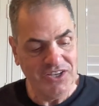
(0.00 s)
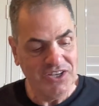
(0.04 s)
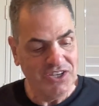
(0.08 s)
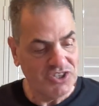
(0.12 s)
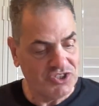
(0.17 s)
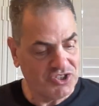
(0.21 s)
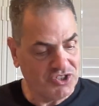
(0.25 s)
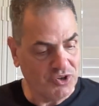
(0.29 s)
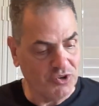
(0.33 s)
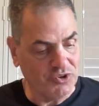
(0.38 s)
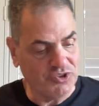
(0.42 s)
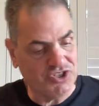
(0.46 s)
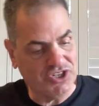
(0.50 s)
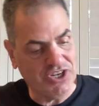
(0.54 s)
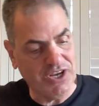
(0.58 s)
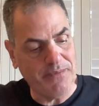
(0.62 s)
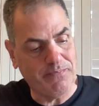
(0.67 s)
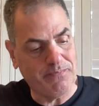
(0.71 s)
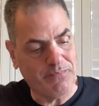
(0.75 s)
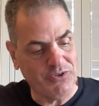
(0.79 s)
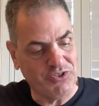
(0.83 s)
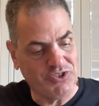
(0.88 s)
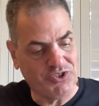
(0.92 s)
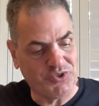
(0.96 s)
So she
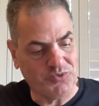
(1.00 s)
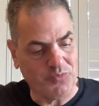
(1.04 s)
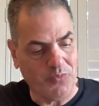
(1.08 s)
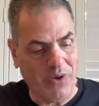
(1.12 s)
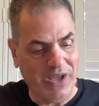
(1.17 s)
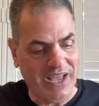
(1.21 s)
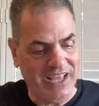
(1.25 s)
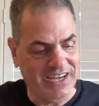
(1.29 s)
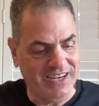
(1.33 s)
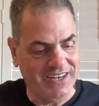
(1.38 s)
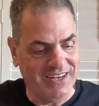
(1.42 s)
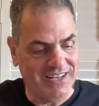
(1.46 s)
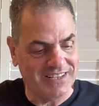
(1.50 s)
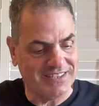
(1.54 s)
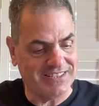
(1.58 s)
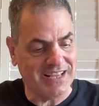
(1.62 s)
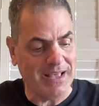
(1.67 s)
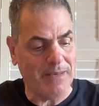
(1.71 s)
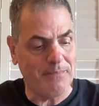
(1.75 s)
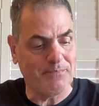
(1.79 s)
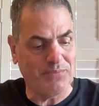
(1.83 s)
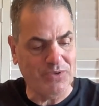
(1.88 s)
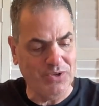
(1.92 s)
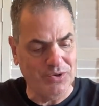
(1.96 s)
persuaded us. is
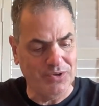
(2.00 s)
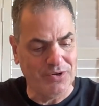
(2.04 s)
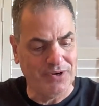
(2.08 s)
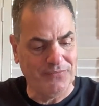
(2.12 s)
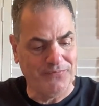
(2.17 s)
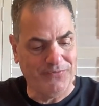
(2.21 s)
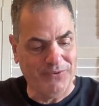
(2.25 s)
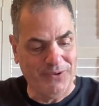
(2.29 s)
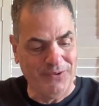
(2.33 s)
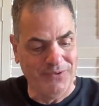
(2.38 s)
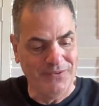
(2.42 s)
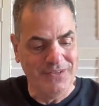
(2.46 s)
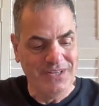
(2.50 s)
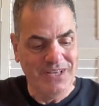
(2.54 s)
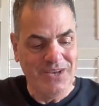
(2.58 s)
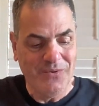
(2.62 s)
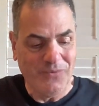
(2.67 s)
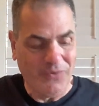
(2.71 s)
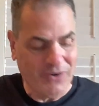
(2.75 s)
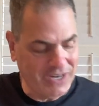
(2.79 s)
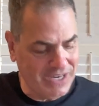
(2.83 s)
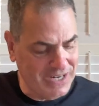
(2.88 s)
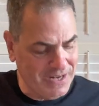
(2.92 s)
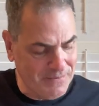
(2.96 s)
that beautiful?
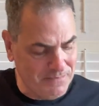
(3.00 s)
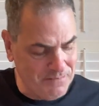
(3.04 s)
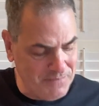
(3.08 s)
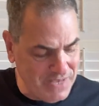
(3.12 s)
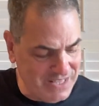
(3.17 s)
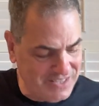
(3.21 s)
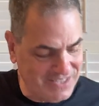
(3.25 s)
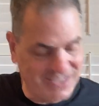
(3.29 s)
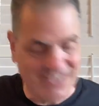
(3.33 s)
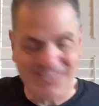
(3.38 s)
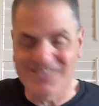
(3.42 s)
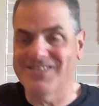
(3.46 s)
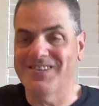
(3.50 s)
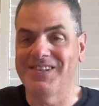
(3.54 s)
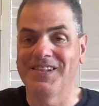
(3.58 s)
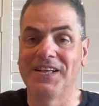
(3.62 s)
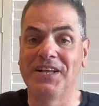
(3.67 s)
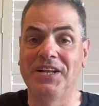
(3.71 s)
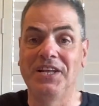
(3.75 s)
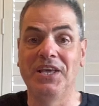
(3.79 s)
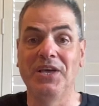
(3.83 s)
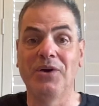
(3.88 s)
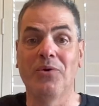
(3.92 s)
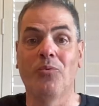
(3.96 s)
We're going to meet this
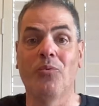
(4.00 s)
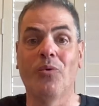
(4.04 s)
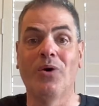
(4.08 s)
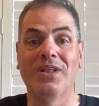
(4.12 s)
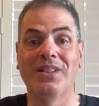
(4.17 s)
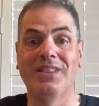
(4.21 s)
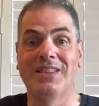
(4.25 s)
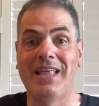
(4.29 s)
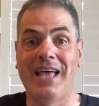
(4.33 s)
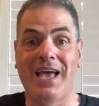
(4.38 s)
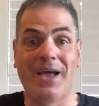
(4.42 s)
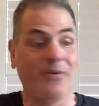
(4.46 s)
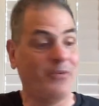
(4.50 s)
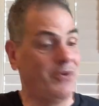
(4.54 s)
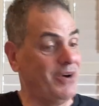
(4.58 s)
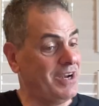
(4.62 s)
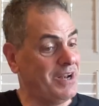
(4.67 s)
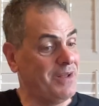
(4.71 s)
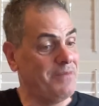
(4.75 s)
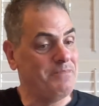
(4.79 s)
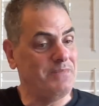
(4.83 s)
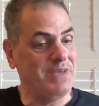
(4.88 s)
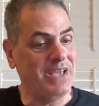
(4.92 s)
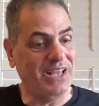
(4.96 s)
Lydia one day. We're
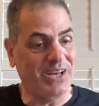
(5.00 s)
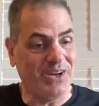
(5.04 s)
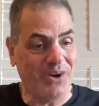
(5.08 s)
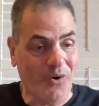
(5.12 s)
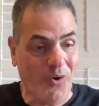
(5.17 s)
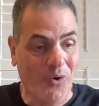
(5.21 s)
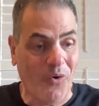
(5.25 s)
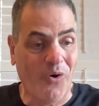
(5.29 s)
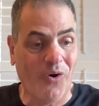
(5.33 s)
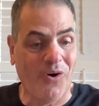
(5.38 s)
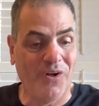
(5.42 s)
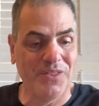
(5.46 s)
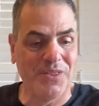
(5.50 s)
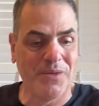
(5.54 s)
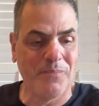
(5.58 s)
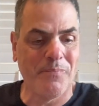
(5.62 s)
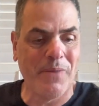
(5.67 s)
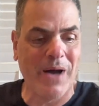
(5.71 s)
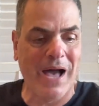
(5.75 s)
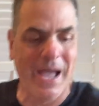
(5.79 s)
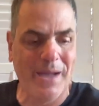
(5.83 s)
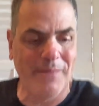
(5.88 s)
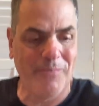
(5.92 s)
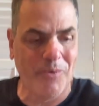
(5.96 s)
going to meet all the
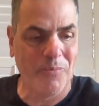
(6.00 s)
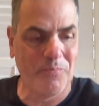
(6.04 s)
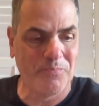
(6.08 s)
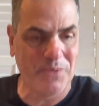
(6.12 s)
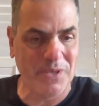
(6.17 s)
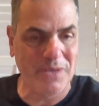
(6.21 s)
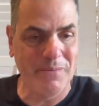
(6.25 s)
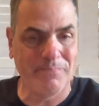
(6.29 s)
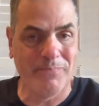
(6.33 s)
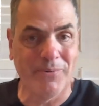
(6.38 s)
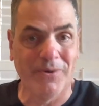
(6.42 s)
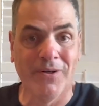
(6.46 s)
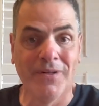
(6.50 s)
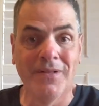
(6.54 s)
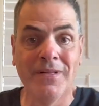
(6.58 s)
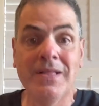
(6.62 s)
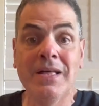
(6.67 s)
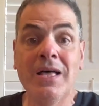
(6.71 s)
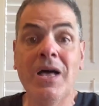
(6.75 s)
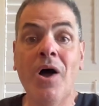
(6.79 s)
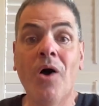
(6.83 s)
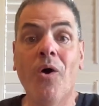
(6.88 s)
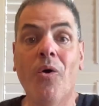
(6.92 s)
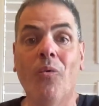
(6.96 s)
Bible people
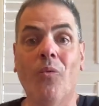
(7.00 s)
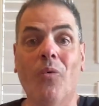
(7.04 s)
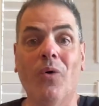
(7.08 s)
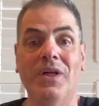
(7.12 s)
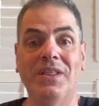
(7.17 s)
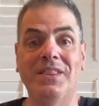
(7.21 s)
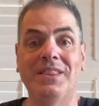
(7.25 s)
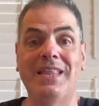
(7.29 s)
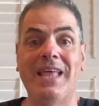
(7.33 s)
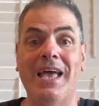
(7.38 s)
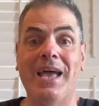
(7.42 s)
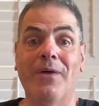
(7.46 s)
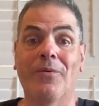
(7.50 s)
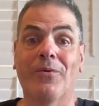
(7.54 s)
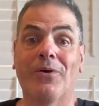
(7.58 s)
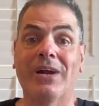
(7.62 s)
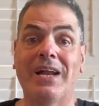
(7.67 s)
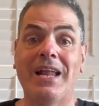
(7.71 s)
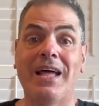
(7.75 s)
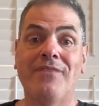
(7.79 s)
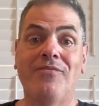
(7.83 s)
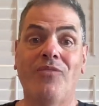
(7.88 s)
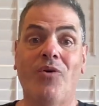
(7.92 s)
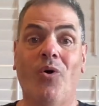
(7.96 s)
one day. We're
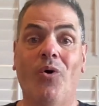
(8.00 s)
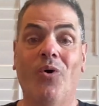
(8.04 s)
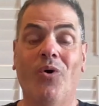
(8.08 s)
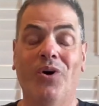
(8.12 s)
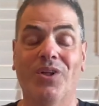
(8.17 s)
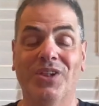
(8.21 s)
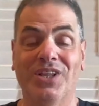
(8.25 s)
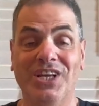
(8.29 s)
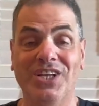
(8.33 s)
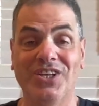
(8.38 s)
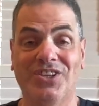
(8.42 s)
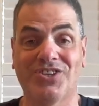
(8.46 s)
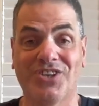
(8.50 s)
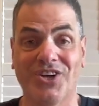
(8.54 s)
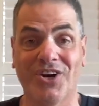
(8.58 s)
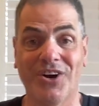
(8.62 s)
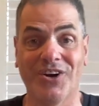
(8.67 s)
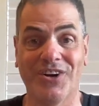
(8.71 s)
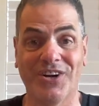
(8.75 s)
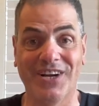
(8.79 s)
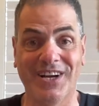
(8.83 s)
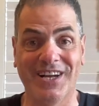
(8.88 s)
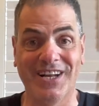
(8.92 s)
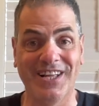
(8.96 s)
going to have all
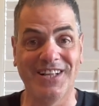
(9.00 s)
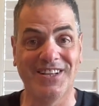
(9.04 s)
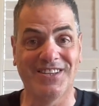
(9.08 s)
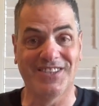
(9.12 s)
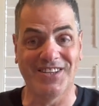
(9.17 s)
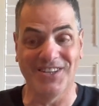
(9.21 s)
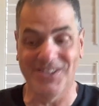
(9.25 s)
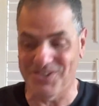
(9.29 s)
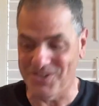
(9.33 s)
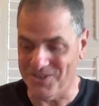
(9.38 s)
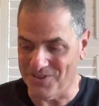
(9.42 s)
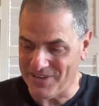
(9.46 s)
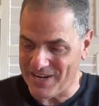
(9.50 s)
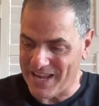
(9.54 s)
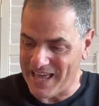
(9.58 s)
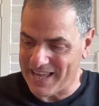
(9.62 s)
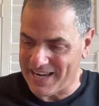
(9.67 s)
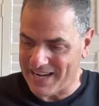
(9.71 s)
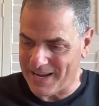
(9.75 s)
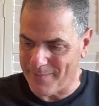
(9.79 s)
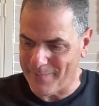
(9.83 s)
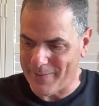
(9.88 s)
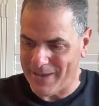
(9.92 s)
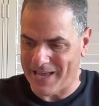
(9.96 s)
eternity to do
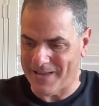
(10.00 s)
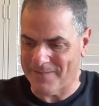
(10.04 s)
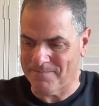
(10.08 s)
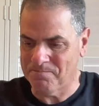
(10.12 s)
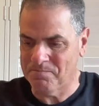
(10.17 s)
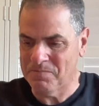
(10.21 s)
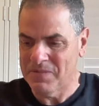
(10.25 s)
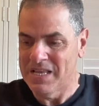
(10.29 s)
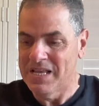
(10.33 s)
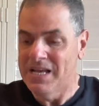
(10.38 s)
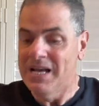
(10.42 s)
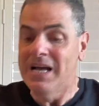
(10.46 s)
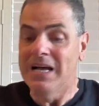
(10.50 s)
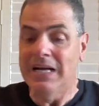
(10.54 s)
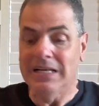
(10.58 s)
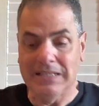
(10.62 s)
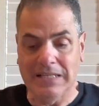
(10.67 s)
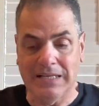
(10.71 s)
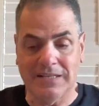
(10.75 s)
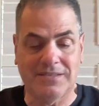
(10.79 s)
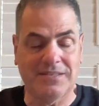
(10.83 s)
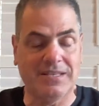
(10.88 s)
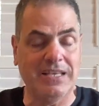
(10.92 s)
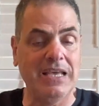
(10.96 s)
that. Amen.
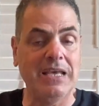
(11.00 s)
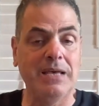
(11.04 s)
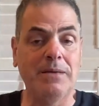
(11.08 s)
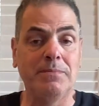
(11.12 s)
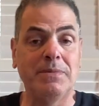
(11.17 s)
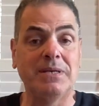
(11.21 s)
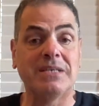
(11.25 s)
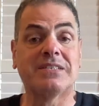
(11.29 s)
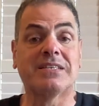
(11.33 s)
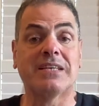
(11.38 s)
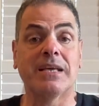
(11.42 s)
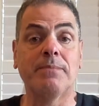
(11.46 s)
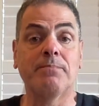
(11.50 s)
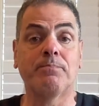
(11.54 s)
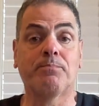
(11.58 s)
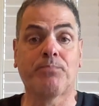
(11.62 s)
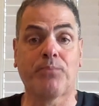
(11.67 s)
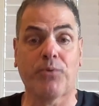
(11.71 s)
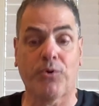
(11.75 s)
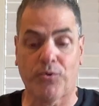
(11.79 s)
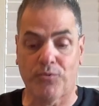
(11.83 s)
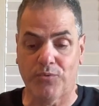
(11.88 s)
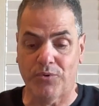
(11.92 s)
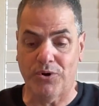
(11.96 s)
The team is in
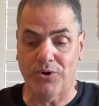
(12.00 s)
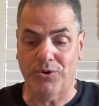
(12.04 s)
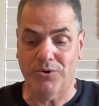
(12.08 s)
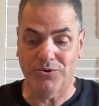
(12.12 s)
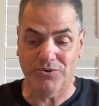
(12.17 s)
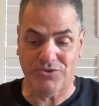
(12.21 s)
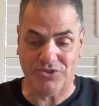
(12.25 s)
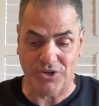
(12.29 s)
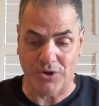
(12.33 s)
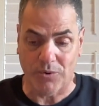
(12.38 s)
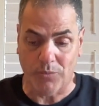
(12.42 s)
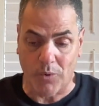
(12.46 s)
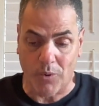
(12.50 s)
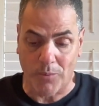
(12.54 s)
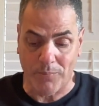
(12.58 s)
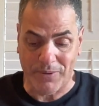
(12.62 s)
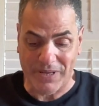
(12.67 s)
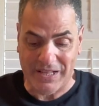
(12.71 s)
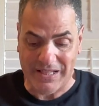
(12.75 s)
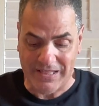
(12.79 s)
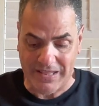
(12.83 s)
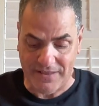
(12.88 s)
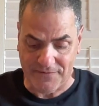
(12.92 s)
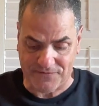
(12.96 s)
Peru, so we'll
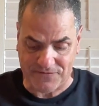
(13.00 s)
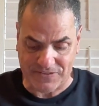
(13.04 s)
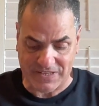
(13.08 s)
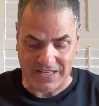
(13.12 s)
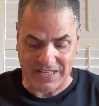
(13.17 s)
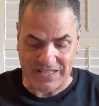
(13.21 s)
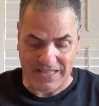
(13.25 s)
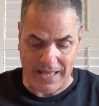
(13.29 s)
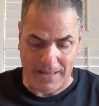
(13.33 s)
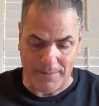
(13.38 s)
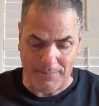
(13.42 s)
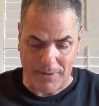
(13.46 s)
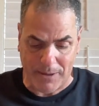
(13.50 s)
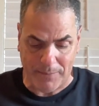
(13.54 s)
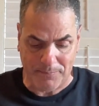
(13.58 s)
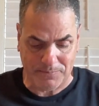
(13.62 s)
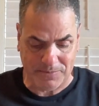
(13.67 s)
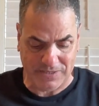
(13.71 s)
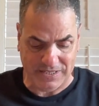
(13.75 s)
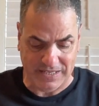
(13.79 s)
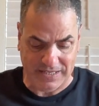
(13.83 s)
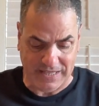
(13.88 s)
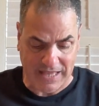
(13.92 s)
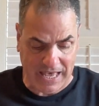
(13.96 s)
be lifting them
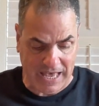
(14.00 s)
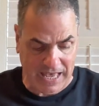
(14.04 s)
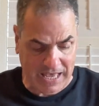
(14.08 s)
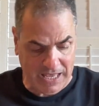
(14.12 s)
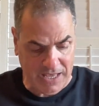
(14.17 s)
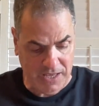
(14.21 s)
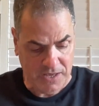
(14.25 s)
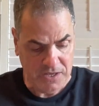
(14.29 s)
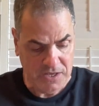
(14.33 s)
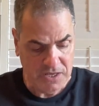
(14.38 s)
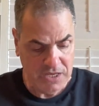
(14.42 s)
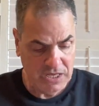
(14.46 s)
up today.